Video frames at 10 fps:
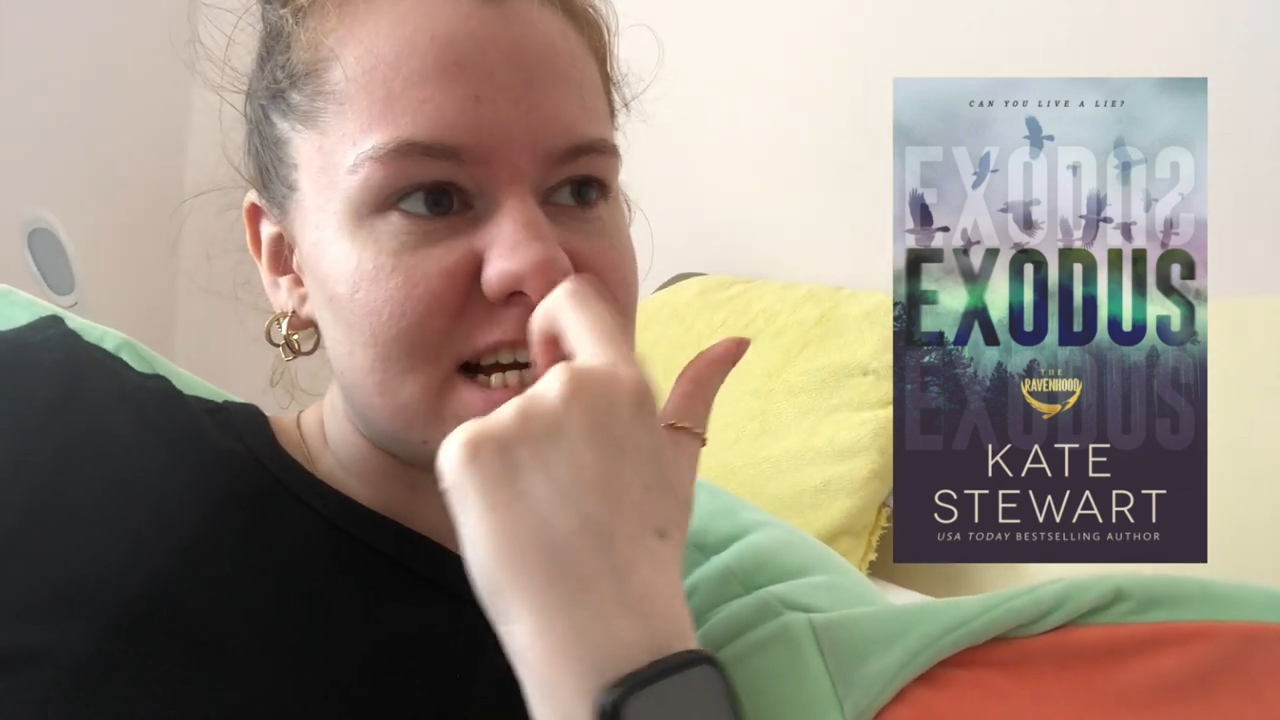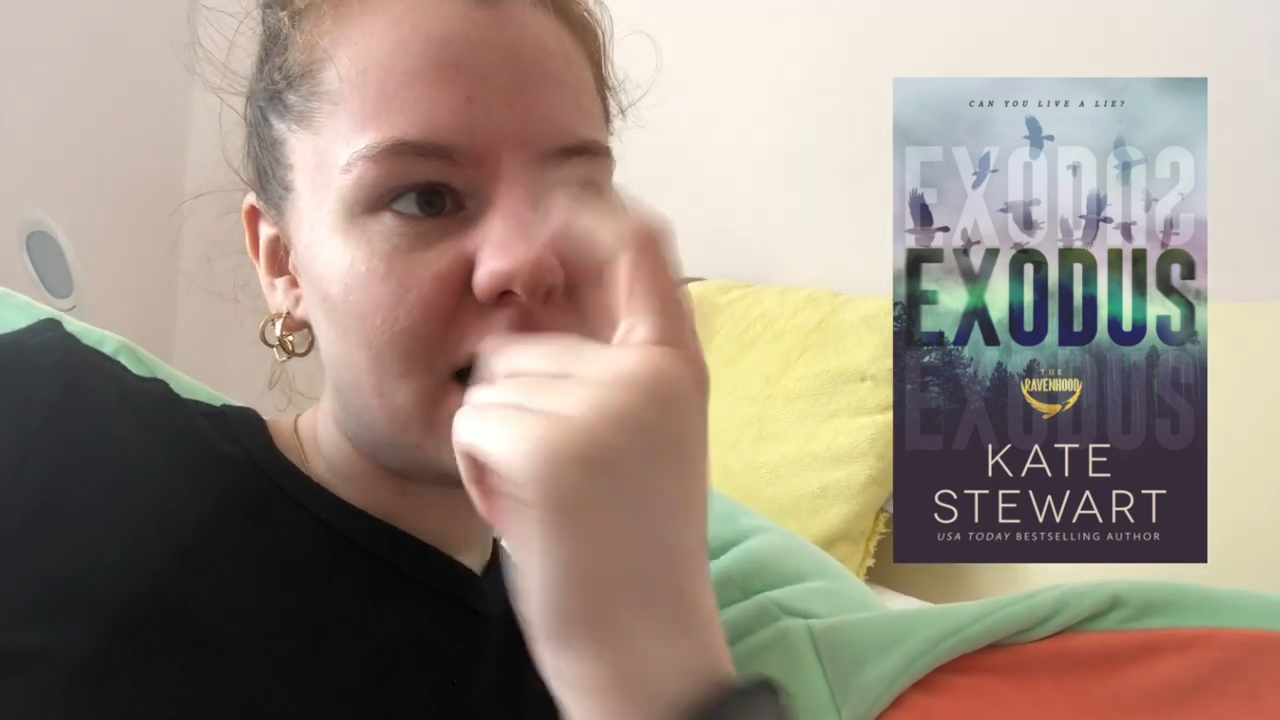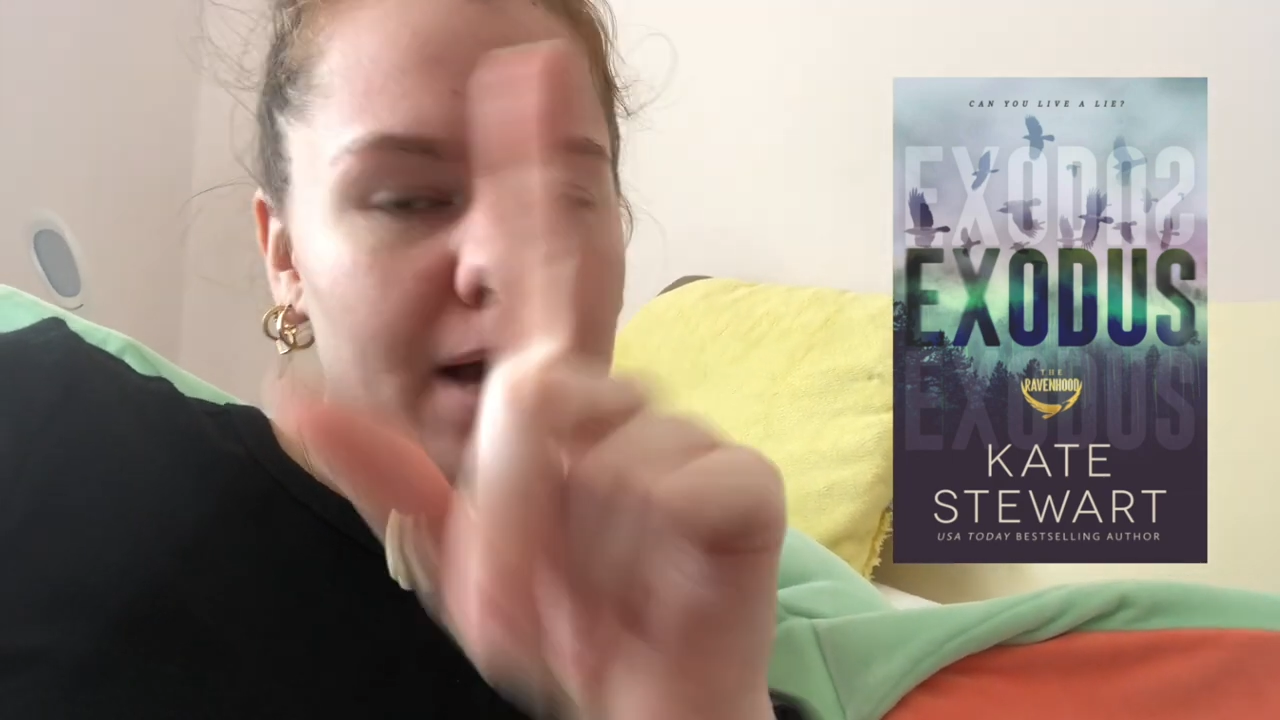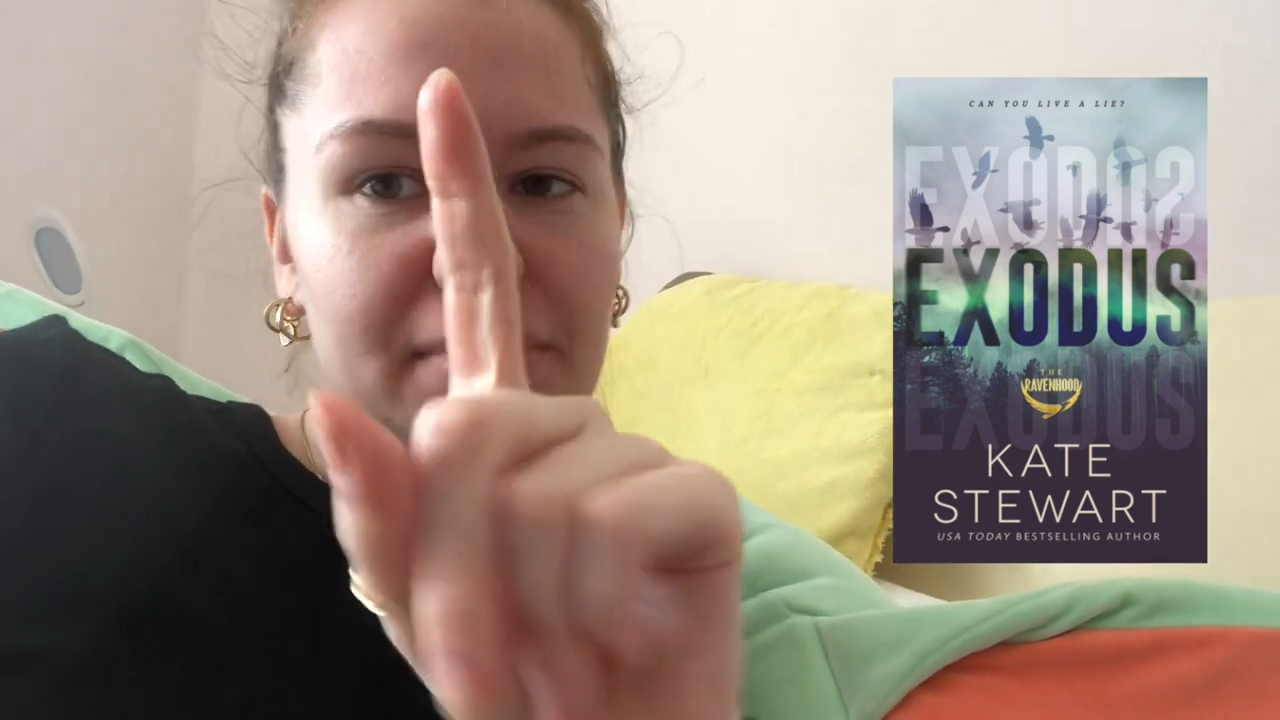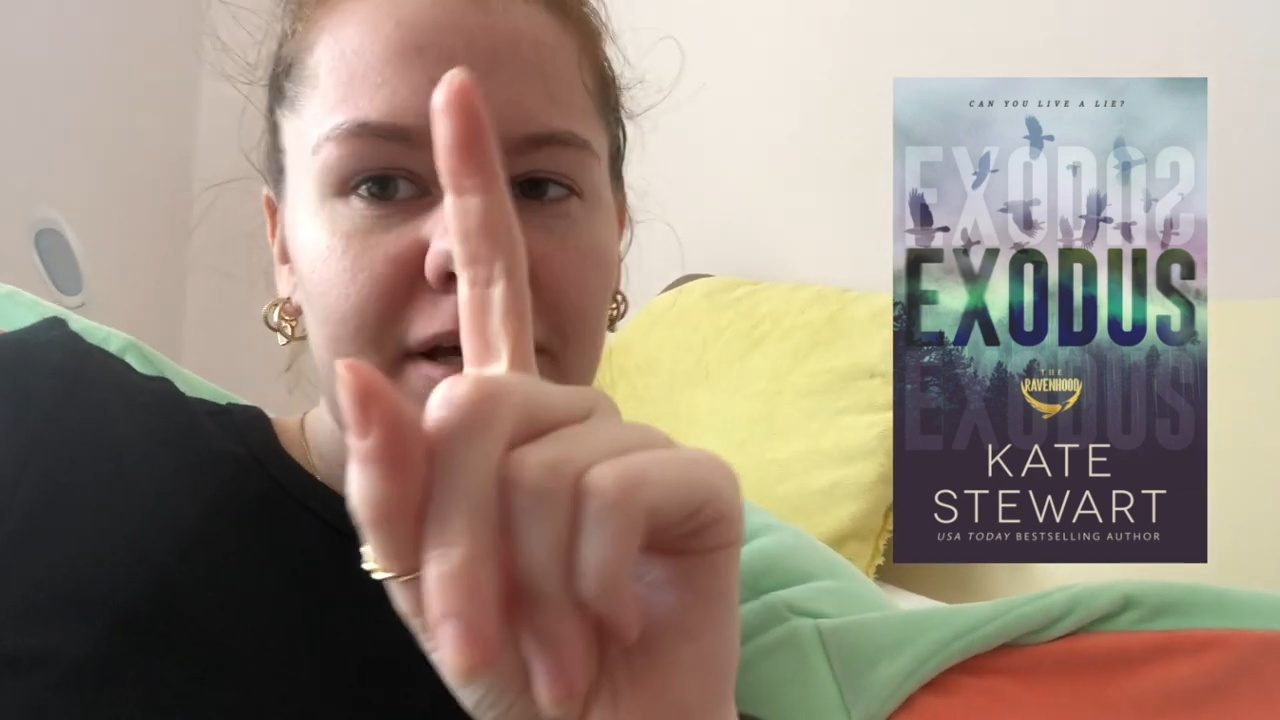
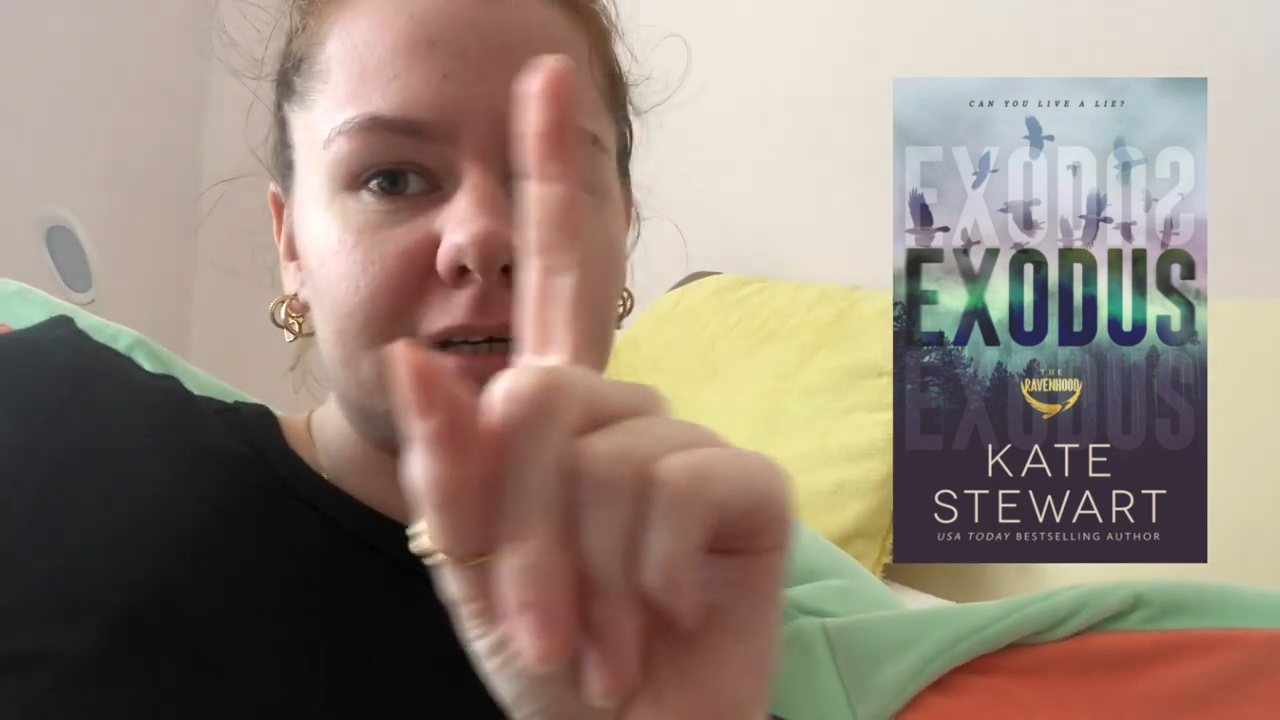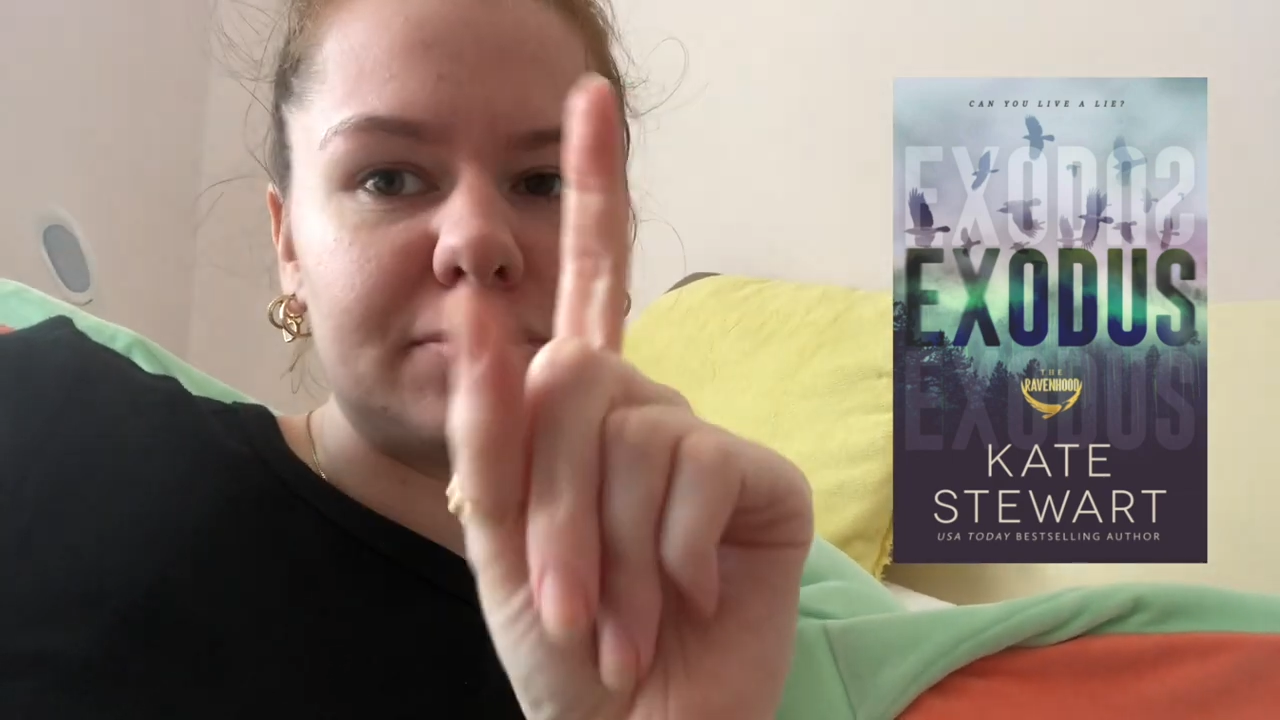I am liking